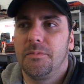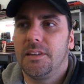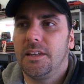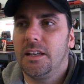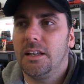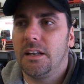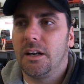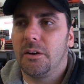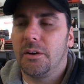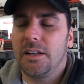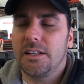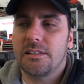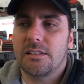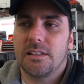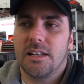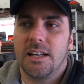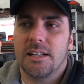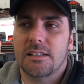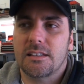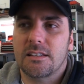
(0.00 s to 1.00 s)
you know, it's
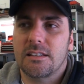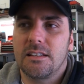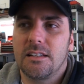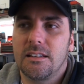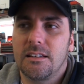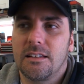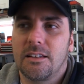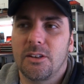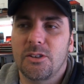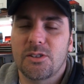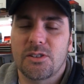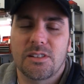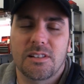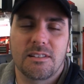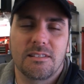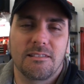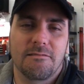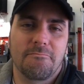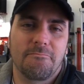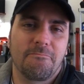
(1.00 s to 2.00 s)
it's there's
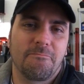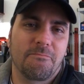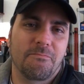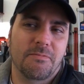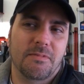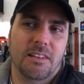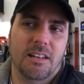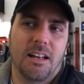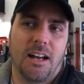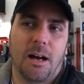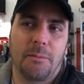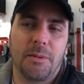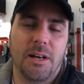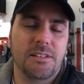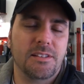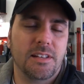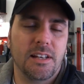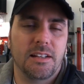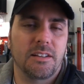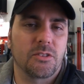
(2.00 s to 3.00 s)
I'm
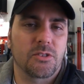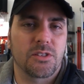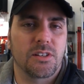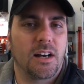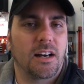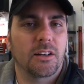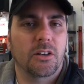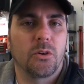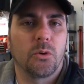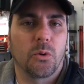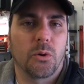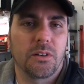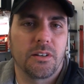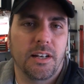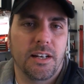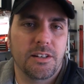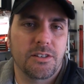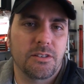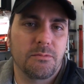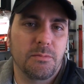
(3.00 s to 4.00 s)
not saying there's not
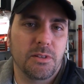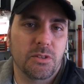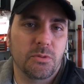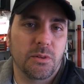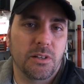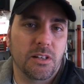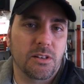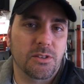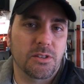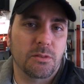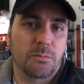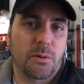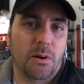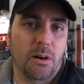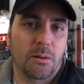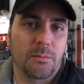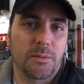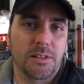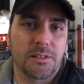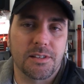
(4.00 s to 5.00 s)
coordination between those
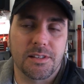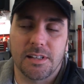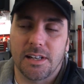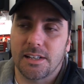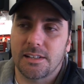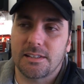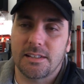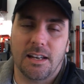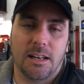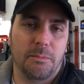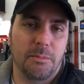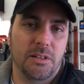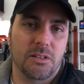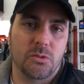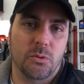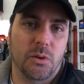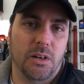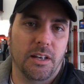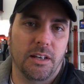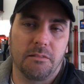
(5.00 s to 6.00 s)
departments, like say
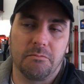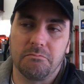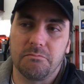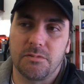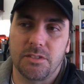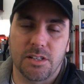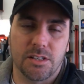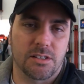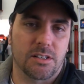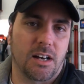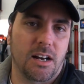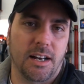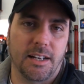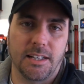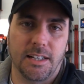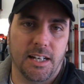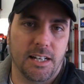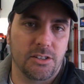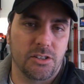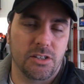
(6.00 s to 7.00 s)
between design
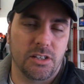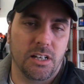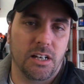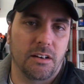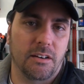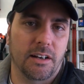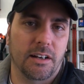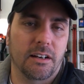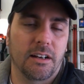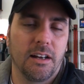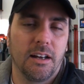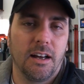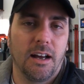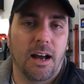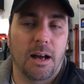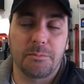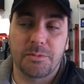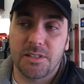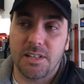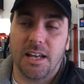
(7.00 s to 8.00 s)
and engineering.
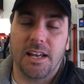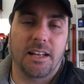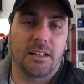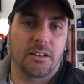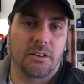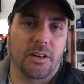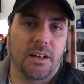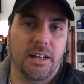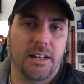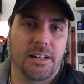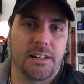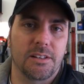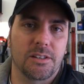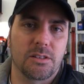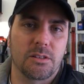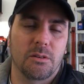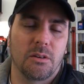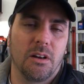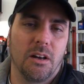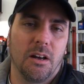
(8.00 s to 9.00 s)
I'm saying there is,